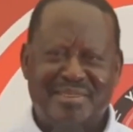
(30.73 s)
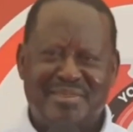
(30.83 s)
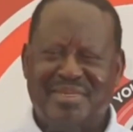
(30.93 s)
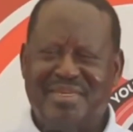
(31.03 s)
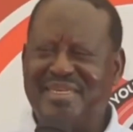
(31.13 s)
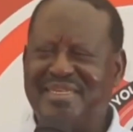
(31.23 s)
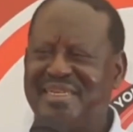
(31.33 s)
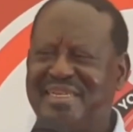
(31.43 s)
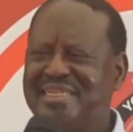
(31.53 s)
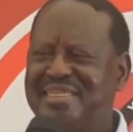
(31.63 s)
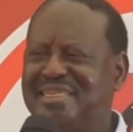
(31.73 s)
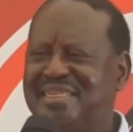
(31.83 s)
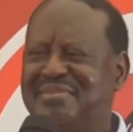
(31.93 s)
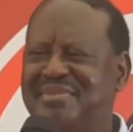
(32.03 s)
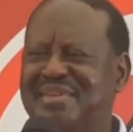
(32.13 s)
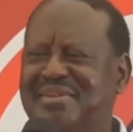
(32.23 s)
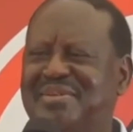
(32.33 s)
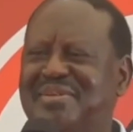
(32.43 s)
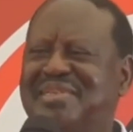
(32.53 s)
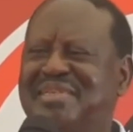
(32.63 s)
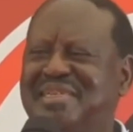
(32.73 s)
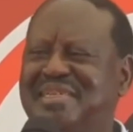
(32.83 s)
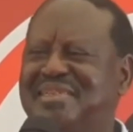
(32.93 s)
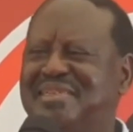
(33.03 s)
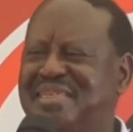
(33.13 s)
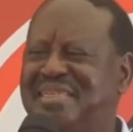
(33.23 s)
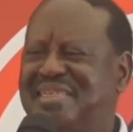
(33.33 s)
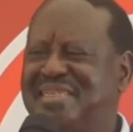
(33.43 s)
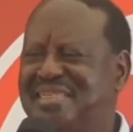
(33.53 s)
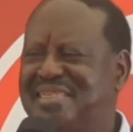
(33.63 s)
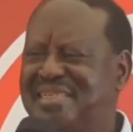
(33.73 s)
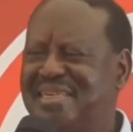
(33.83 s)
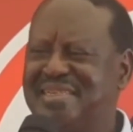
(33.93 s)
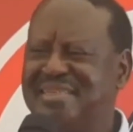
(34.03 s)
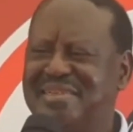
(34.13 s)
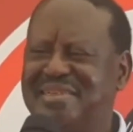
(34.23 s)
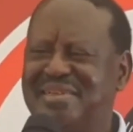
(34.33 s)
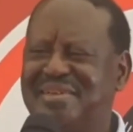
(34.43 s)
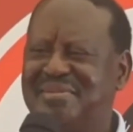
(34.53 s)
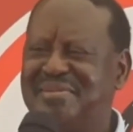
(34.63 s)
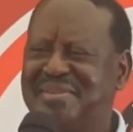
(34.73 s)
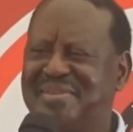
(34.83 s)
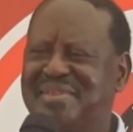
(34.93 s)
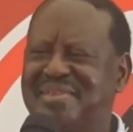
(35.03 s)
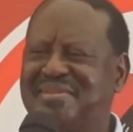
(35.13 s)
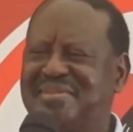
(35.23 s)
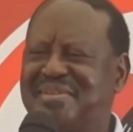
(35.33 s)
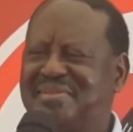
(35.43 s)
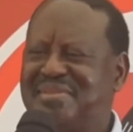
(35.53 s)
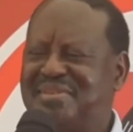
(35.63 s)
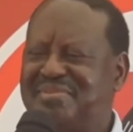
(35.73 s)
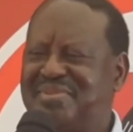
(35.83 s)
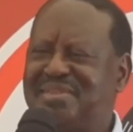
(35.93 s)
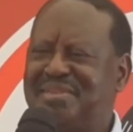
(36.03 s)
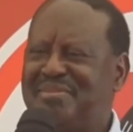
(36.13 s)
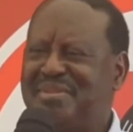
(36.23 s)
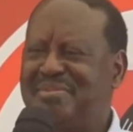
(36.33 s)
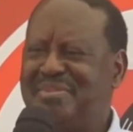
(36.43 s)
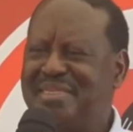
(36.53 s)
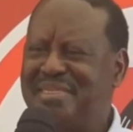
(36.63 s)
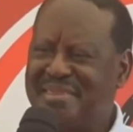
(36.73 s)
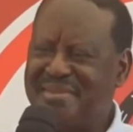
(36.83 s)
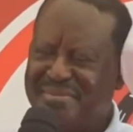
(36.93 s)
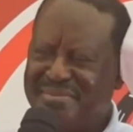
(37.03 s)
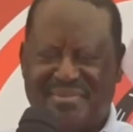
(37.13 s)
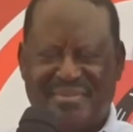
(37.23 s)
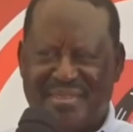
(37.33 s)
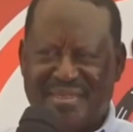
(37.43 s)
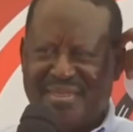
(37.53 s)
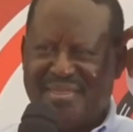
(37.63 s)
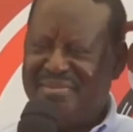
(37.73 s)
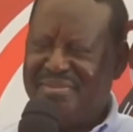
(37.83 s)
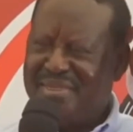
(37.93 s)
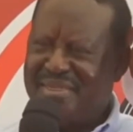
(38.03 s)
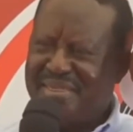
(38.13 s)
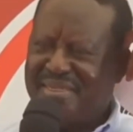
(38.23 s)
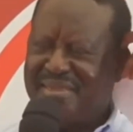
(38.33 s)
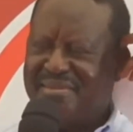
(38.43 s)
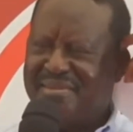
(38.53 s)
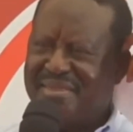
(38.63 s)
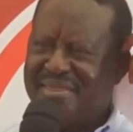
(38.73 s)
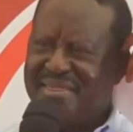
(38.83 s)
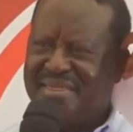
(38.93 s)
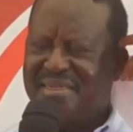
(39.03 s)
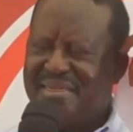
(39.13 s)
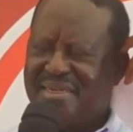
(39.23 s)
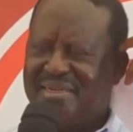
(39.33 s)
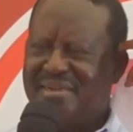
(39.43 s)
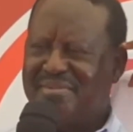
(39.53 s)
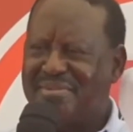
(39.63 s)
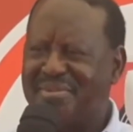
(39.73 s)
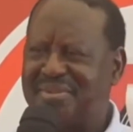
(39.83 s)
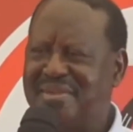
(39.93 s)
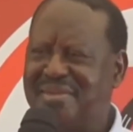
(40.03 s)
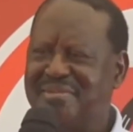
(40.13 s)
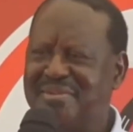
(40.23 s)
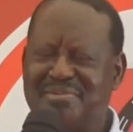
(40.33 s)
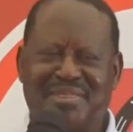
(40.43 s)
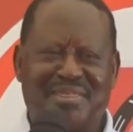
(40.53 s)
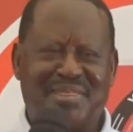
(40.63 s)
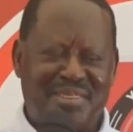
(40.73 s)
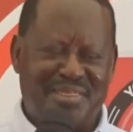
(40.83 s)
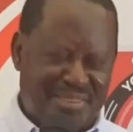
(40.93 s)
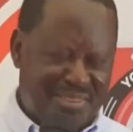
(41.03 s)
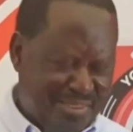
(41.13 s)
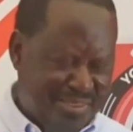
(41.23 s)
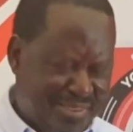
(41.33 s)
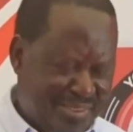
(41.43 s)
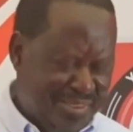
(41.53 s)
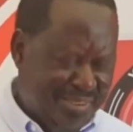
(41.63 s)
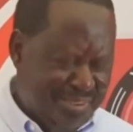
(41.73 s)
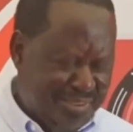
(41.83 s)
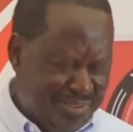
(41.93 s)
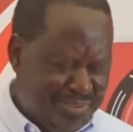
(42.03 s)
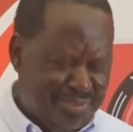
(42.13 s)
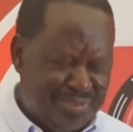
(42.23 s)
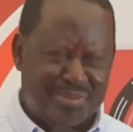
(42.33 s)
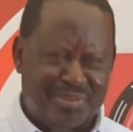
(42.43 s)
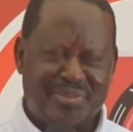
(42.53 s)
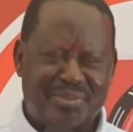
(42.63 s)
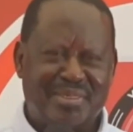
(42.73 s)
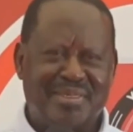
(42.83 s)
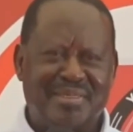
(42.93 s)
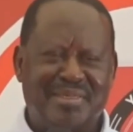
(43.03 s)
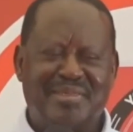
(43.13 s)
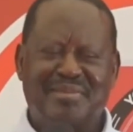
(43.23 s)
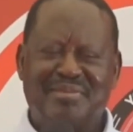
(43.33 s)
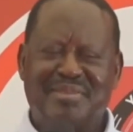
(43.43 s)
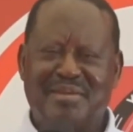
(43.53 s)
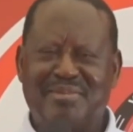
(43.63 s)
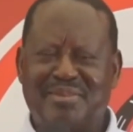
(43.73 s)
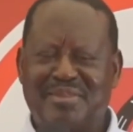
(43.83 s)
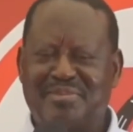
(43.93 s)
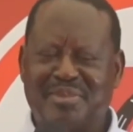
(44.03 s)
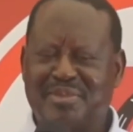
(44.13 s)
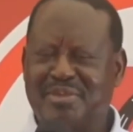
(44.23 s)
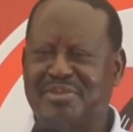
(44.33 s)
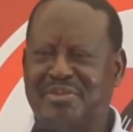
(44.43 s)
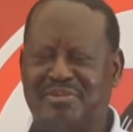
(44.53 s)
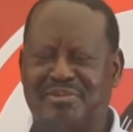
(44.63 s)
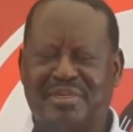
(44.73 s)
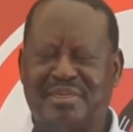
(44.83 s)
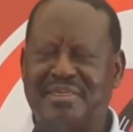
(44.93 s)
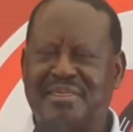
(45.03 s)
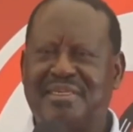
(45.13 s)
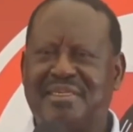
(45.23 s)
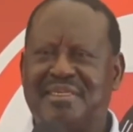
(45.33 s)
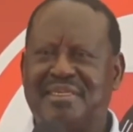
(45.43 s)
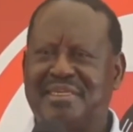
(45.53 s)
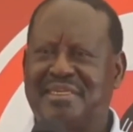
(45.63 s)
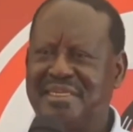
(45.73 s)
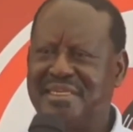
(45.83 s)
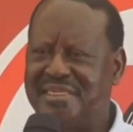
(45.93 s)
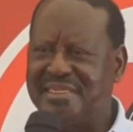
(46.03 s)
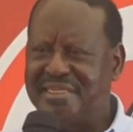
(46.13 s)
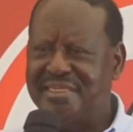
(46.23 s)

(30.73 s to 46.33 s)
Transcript: So this is a very old sin. It started with his first human being. Even Adam was betrayed. So sometimes it's because of greed.